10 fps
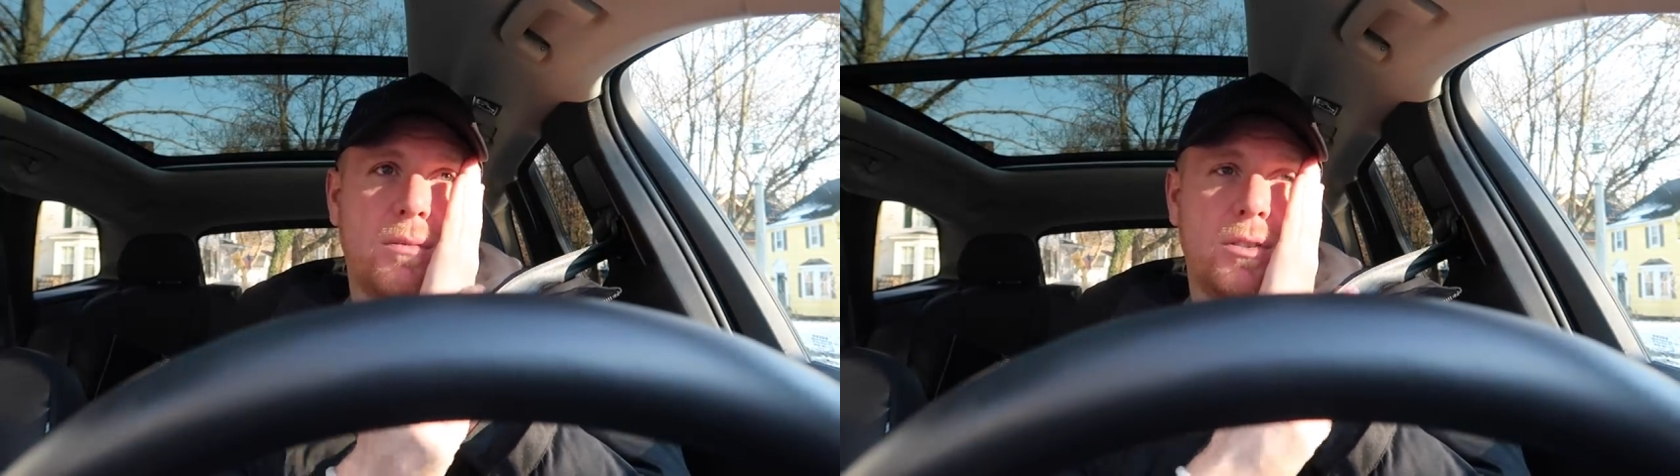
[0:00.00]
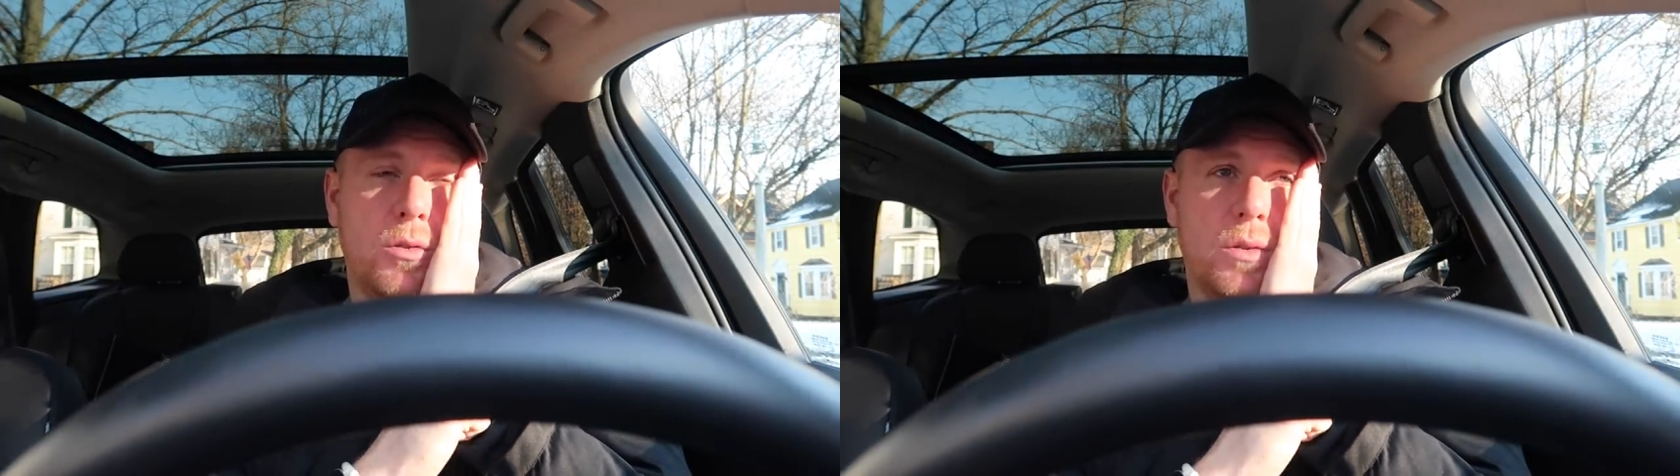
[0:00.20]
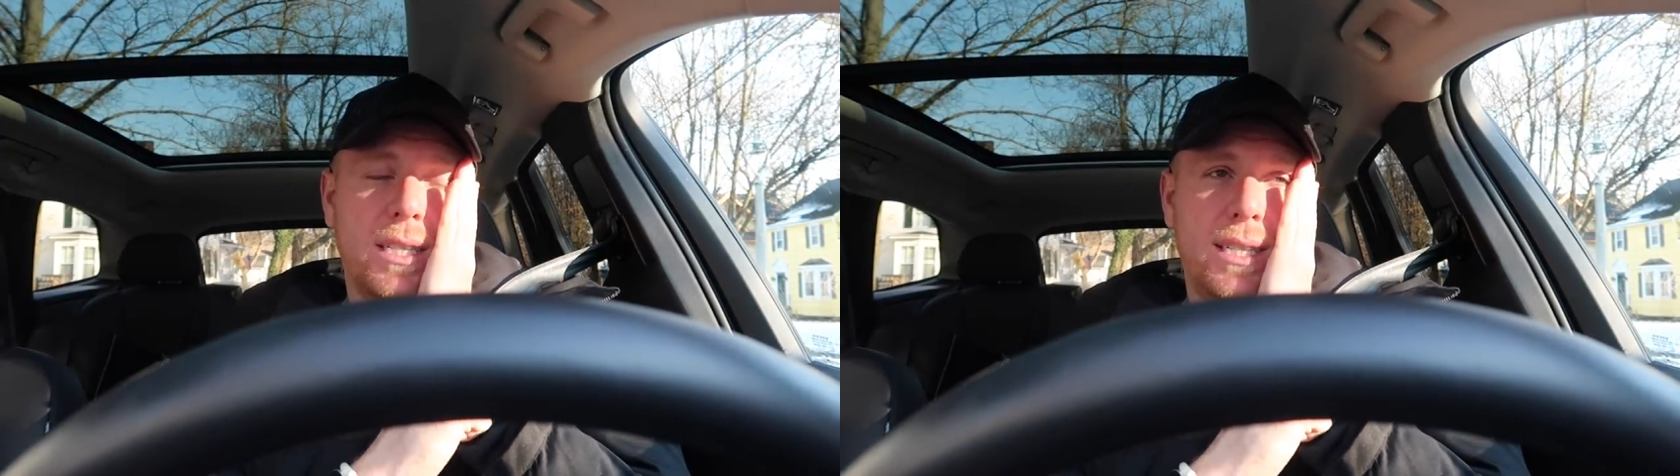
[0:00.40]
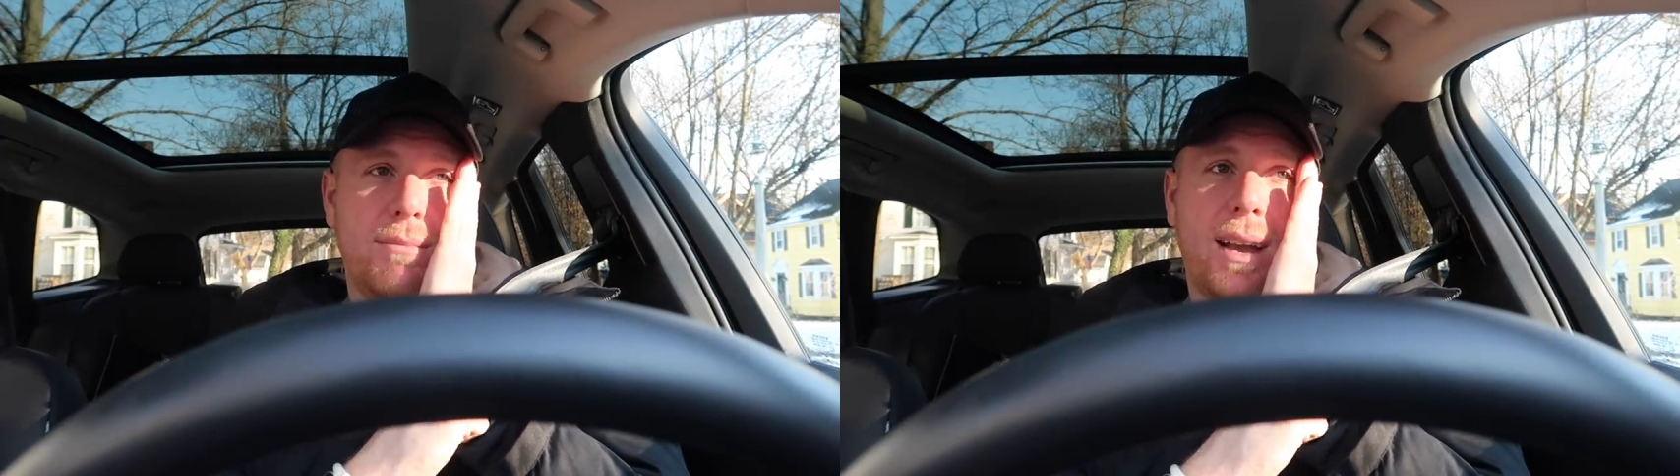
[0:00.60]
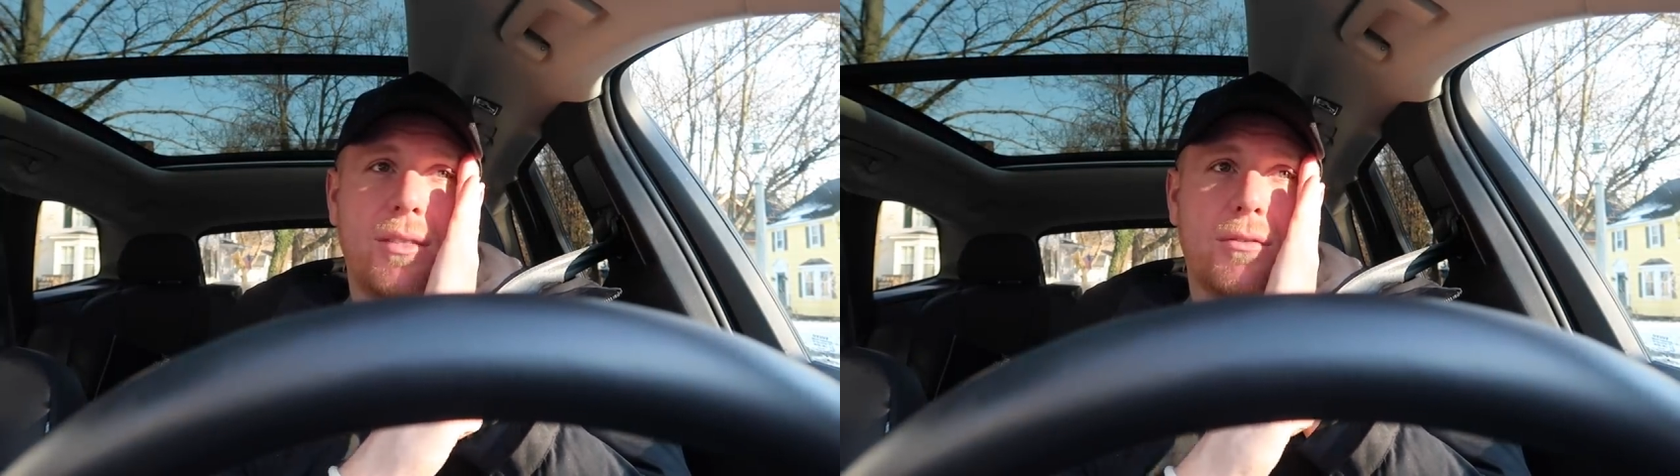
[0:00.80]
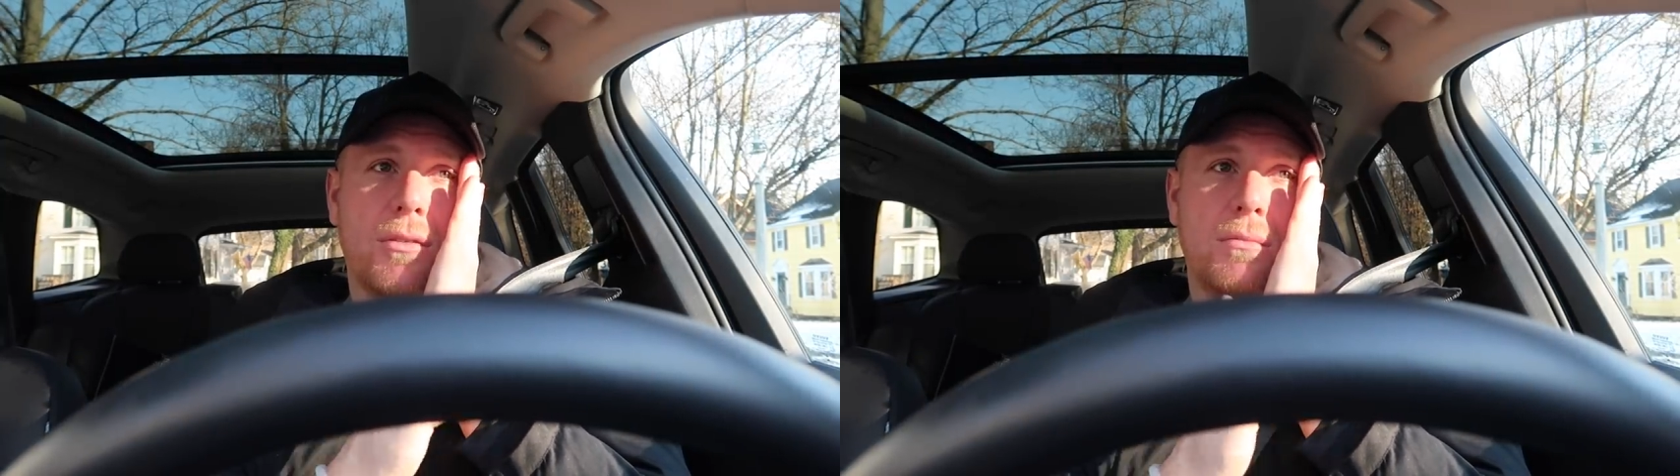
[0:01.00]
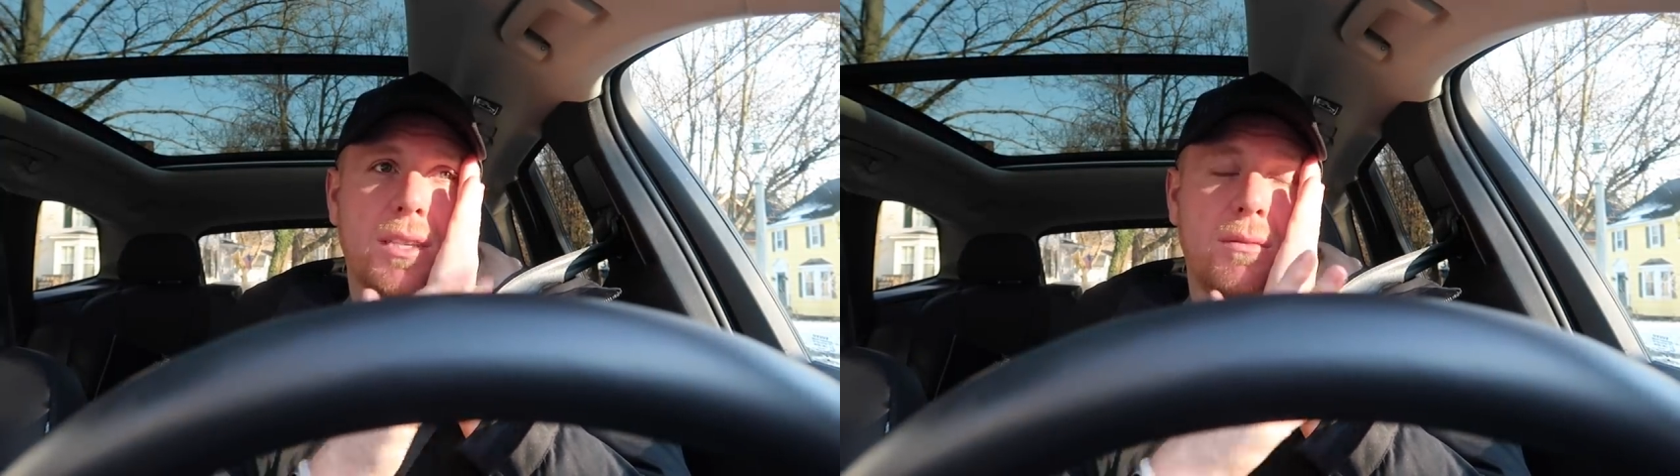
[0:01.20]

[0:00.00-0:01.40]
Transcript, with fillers: I want to clean bathrooms.